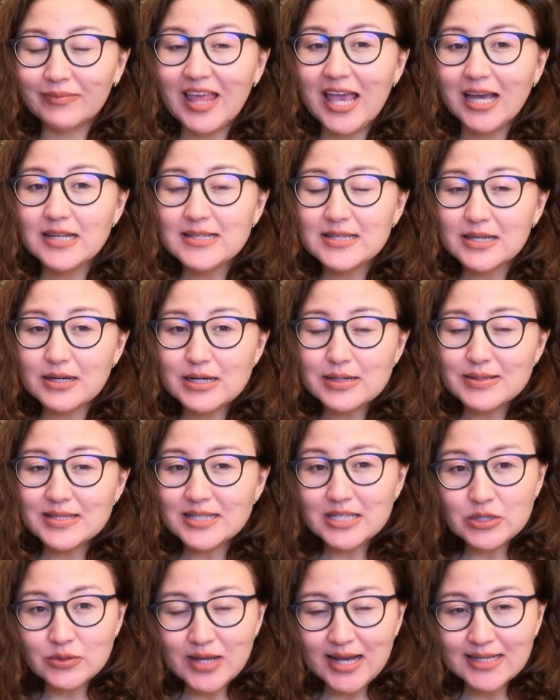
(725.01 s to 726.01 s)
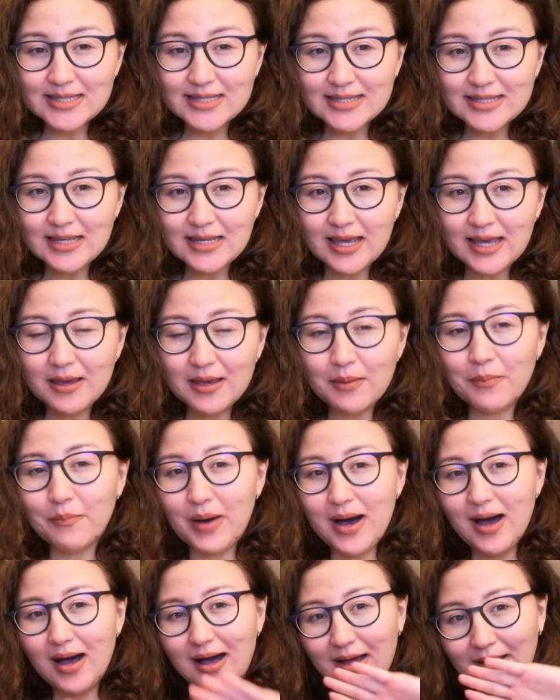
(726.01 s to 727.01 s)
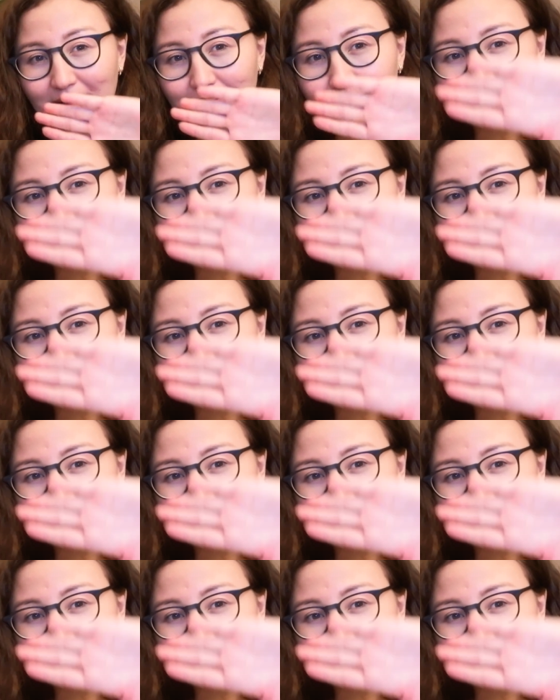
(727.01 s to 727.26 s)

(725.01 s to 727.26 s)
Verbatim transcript: And uh, see you next Sunday. Bye.